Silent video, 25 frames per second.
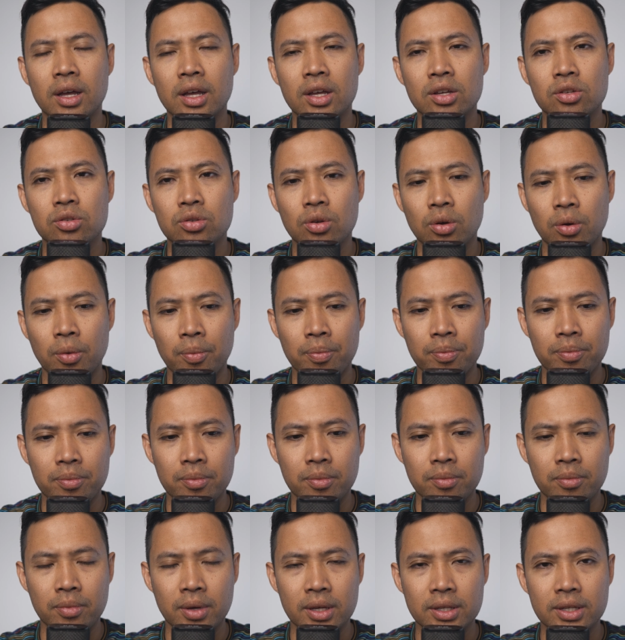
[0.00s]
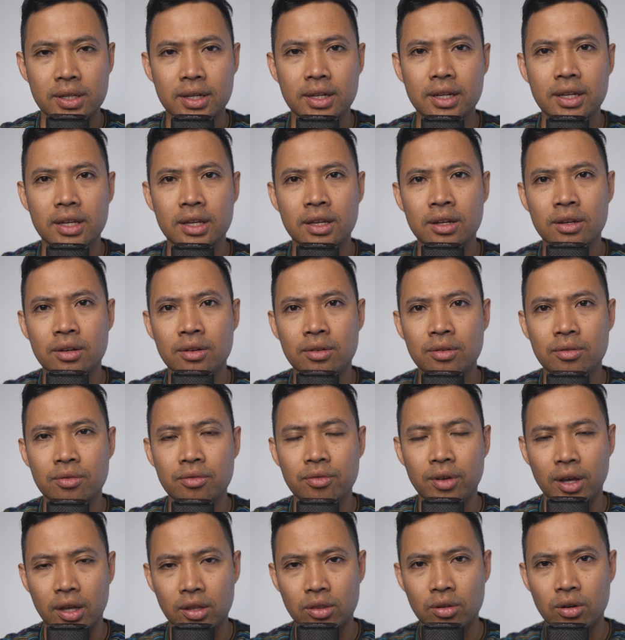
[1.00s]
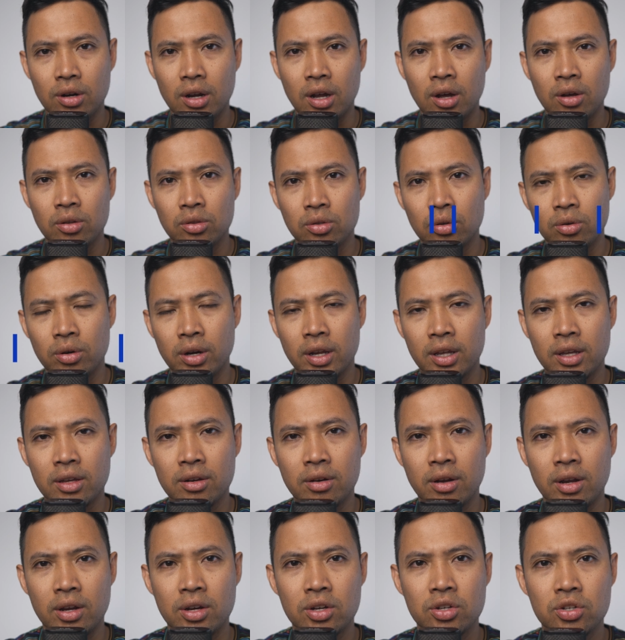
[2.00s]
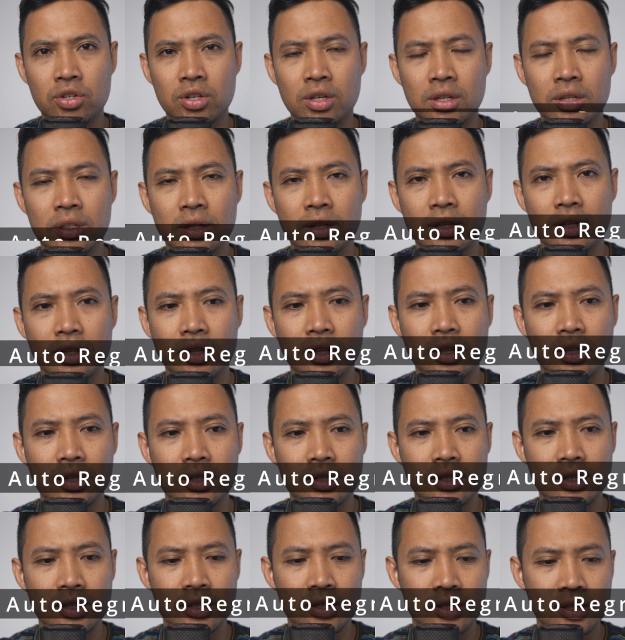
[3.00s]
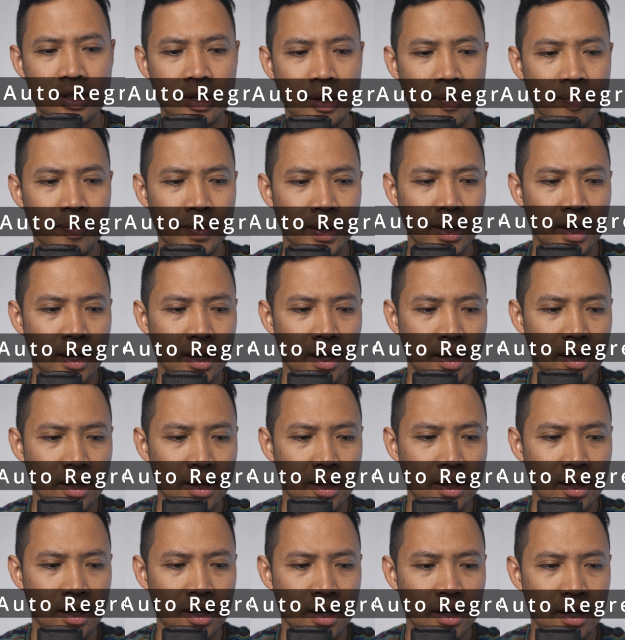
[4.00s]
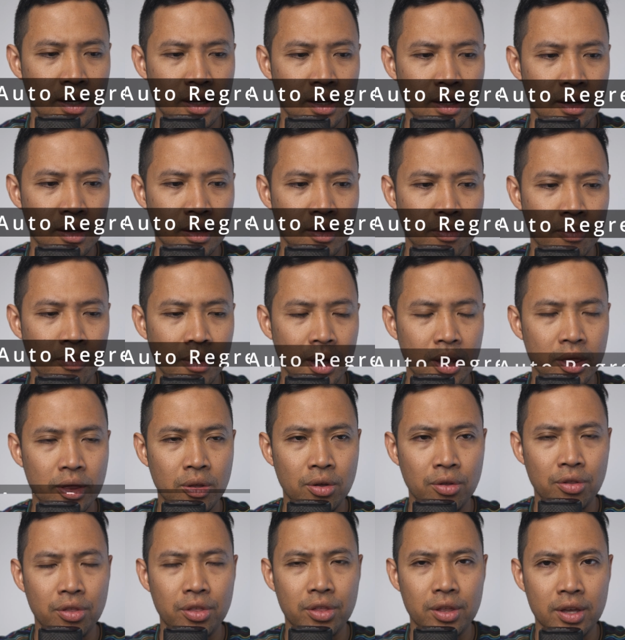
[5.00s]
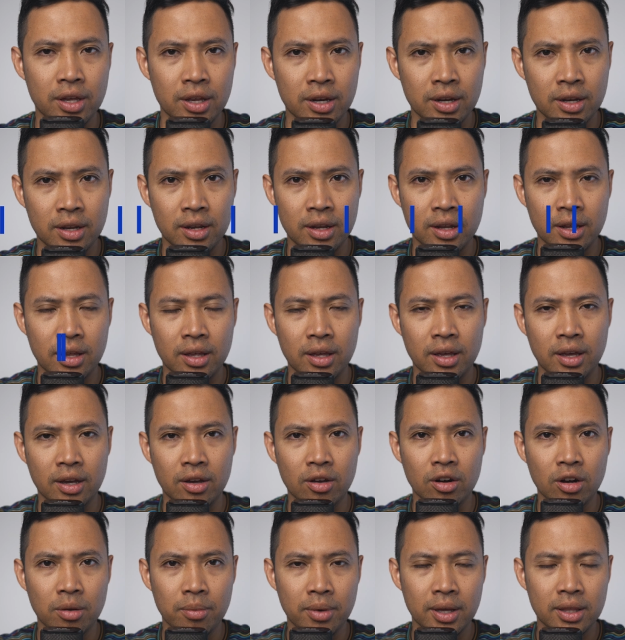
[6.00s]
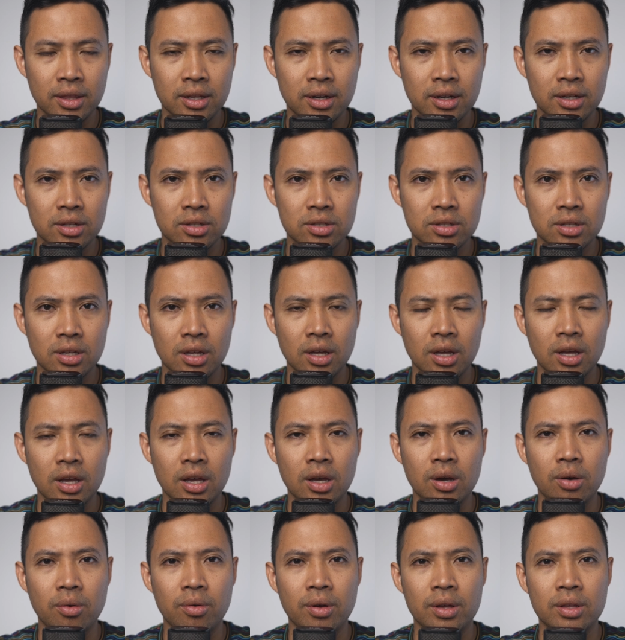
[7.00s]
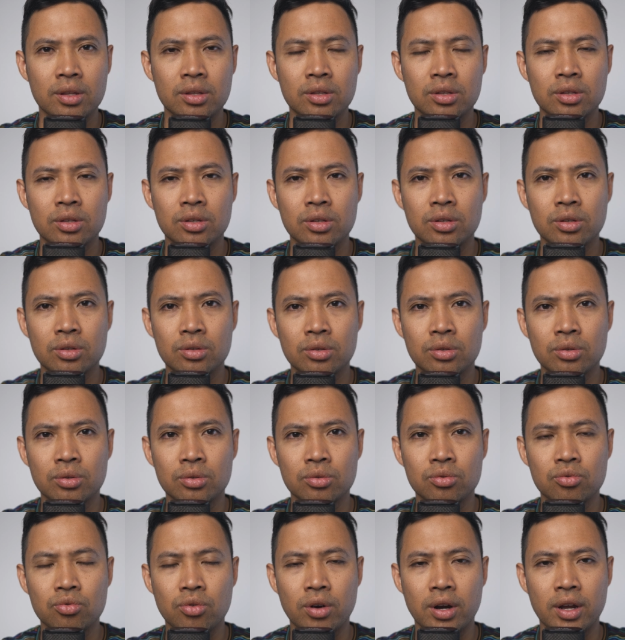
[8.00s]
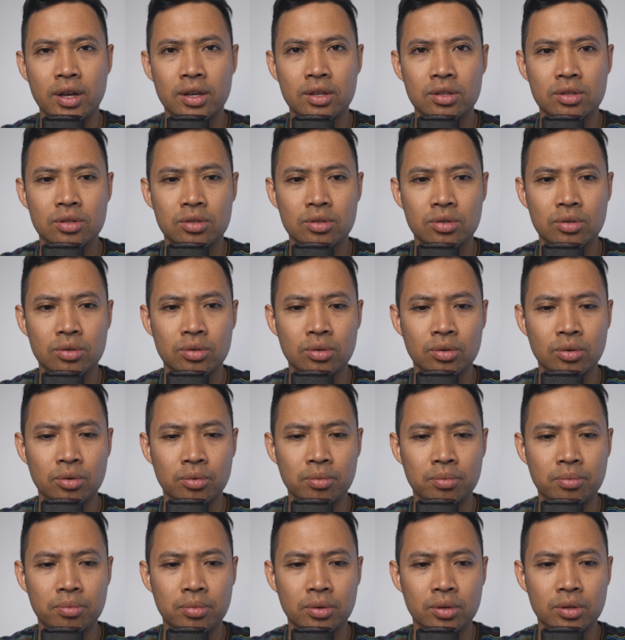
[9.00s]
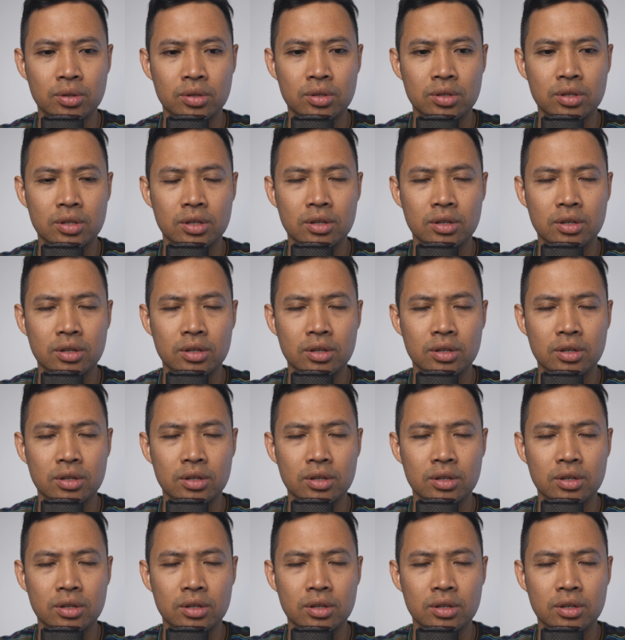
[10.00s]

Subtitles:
So basically in vector autoregression, this is the method in econometrics when you try to put